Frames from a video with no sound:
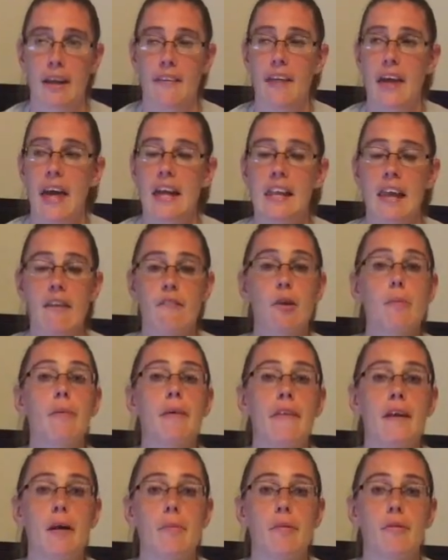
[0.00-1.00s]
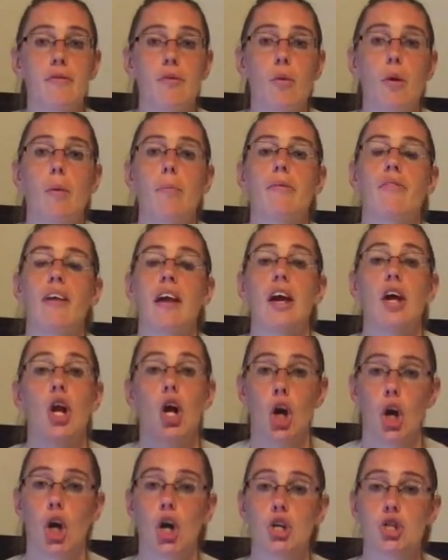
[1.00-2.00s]
Now, they had never been there before, but they had
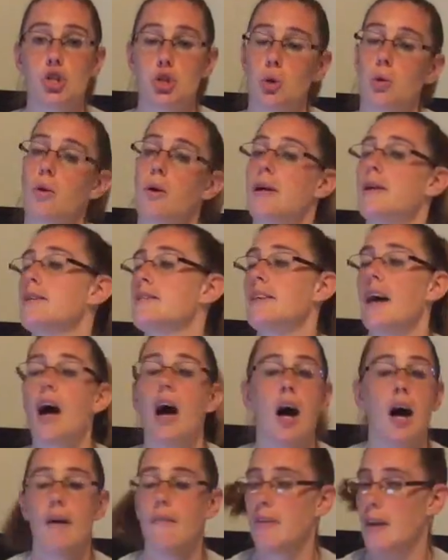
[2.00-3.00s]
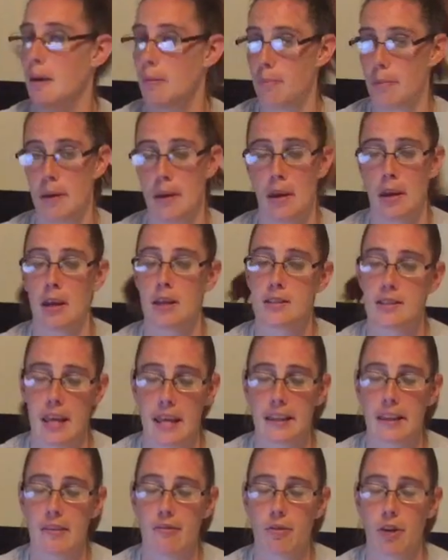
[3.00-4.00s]
heard stories of it being
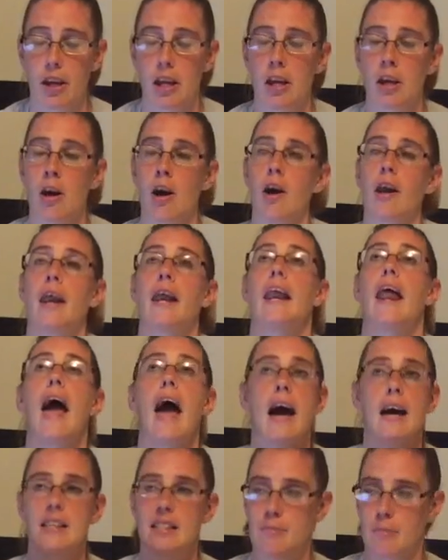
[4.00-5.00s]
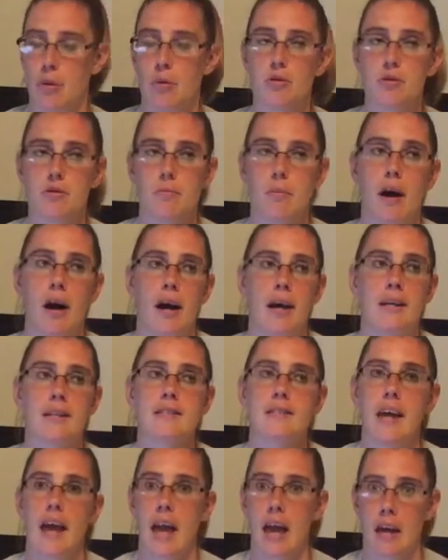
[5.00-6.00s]
insanely freaking haunted, as most
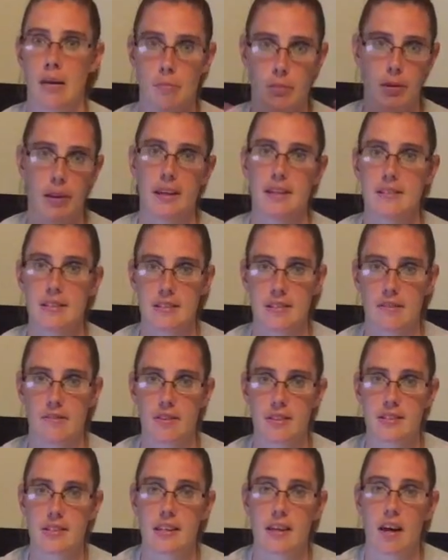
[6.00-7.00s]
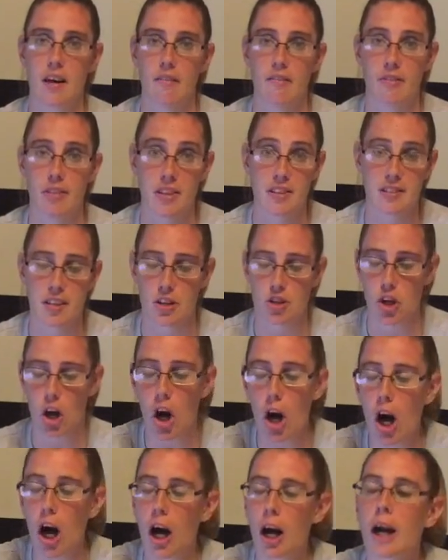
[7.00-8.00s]
mines and places of this of the such
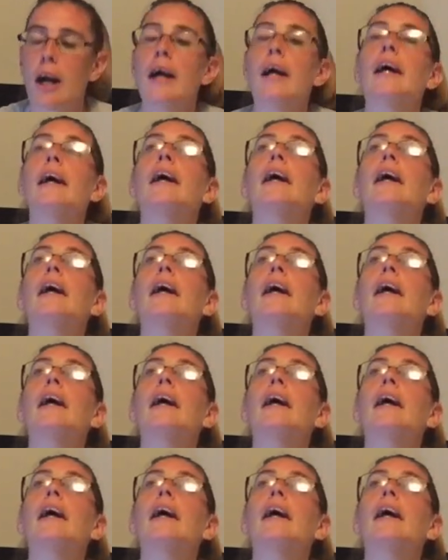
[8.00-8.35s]
are.